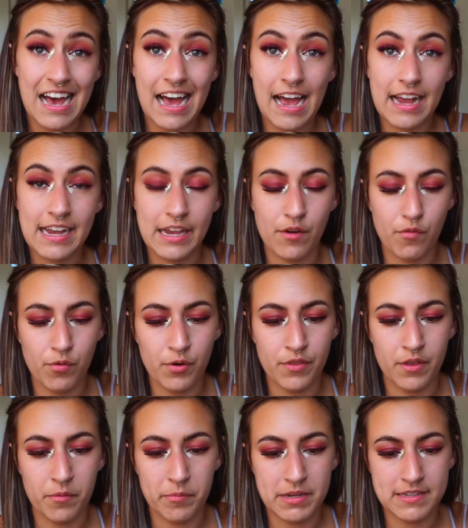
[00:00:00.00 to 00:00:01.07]
I can't afford
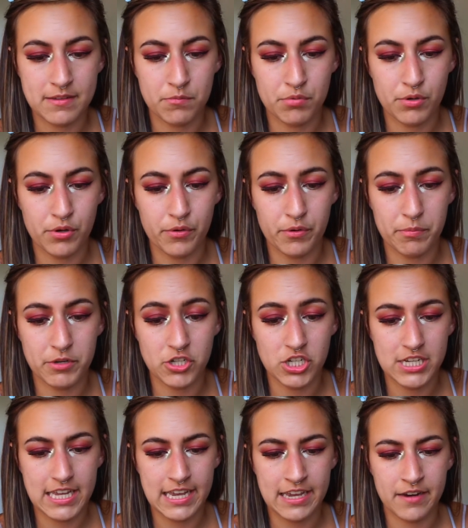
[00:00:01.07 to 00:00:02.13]
them because I'm broke, but
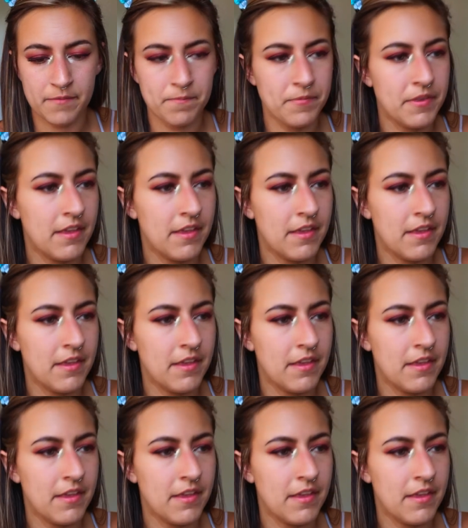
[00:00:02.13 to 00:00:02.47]
she can.